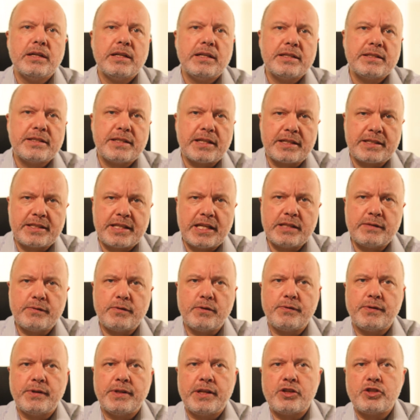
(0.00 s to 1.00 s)

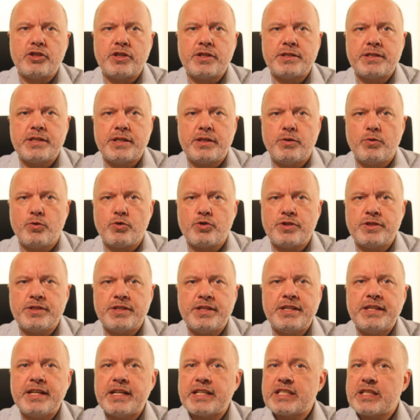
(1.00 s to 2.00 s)
Successful financial
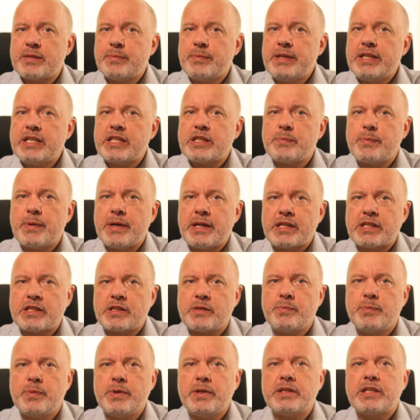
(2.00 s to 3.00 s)
institutions in the SME
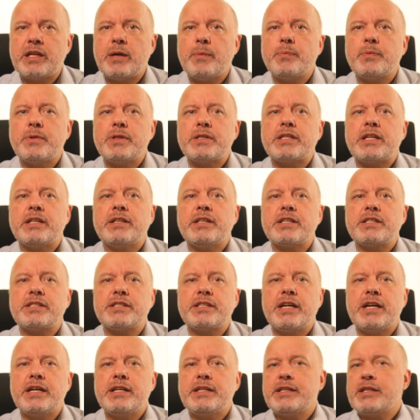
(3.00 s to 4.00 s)
space build up this
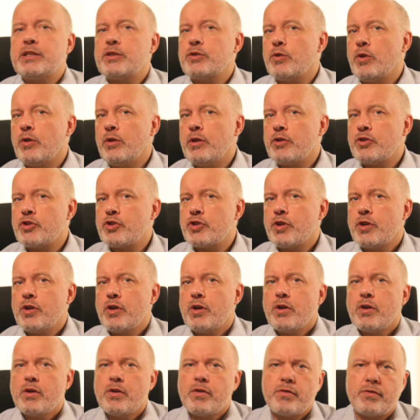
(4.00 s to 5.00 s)
understanding and knowledge
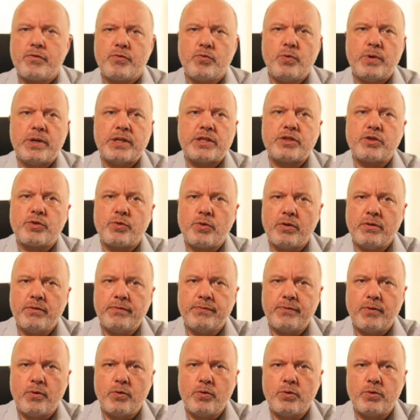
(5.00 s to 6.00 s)
through a strong
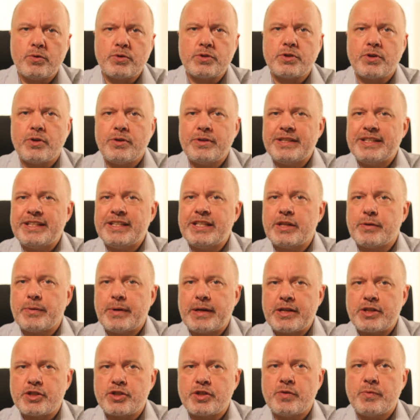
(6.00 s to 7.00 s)
focus on the
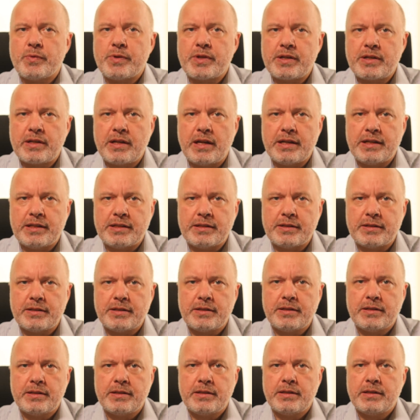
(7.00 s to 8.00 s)
interaction with the client.
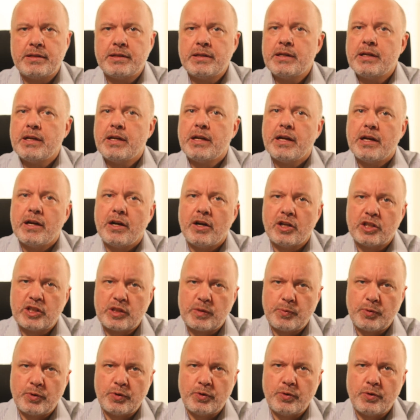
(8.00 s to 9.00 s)

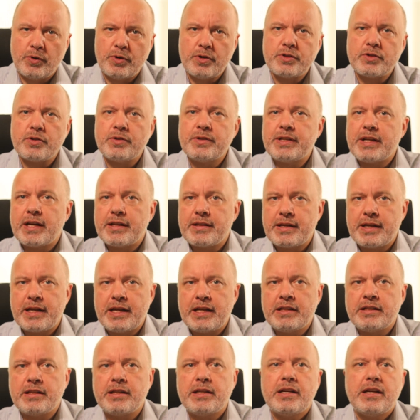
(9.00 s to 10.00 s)
Entrepreneurs, on the other
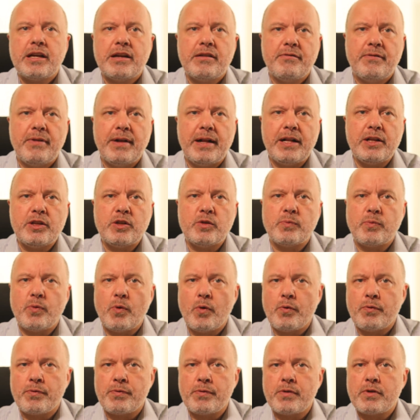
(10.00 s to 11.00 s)
hand, value
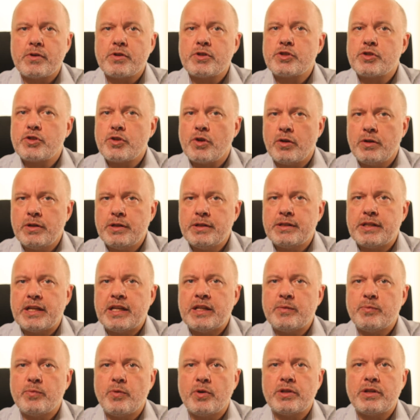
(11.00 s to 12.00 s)
both solid
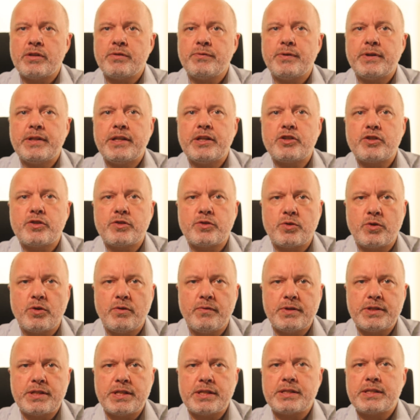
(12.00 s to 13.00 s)
and modern financial
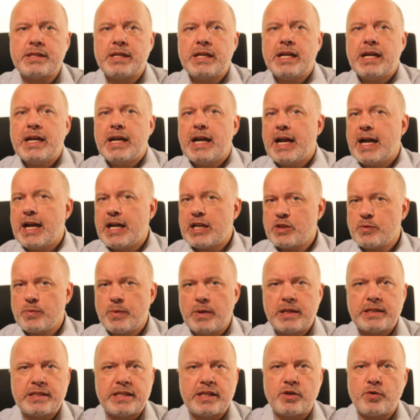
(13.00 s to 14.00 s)
services as
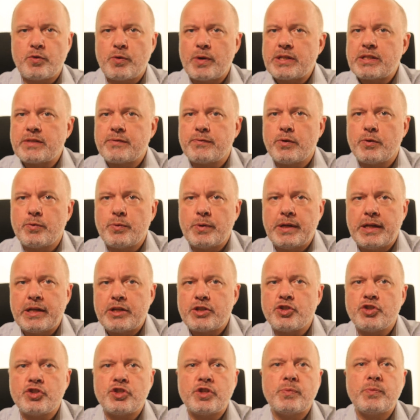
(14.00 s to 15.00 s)
well as a trustful
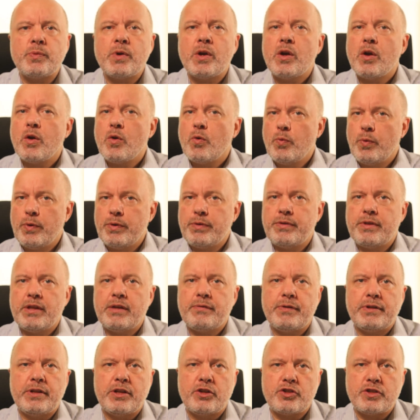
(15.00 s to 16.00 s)
relationship with
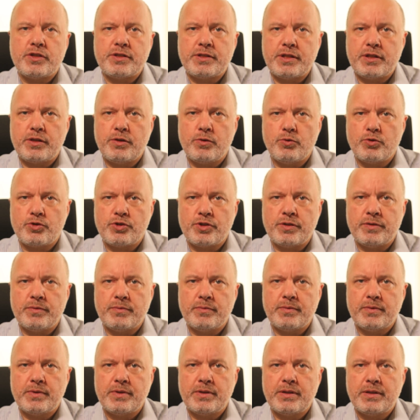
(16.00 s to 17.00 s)
their financial institution.
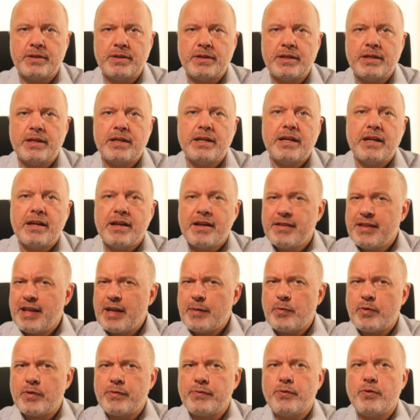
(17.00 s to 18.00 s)

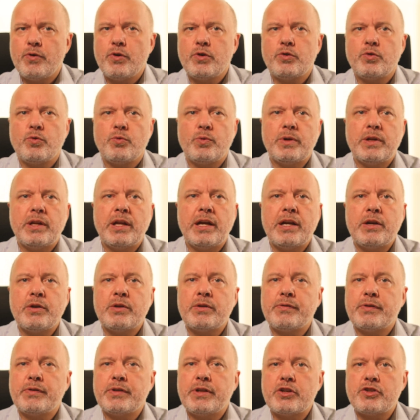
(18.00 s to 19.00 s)
They prefer to rely
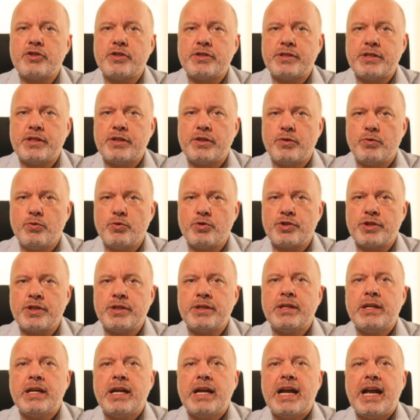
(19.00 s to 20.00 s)
on a financial
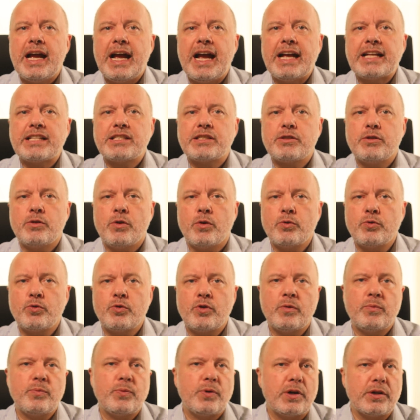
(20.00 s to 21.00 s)
institution as
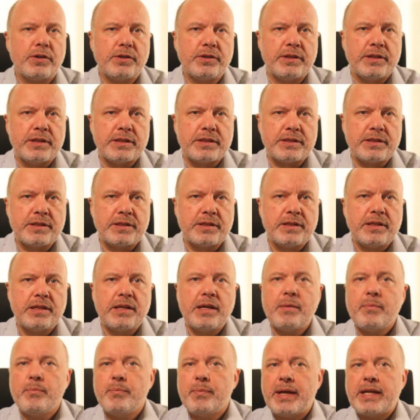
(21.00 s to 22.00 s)
long-term partners
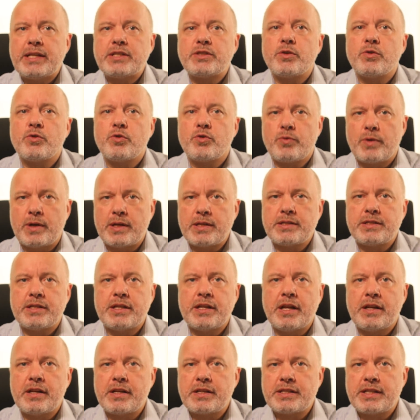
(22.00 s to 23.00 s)
based on trust
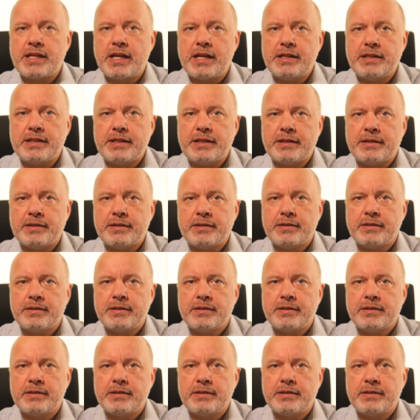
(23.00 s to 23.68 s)
and understanding.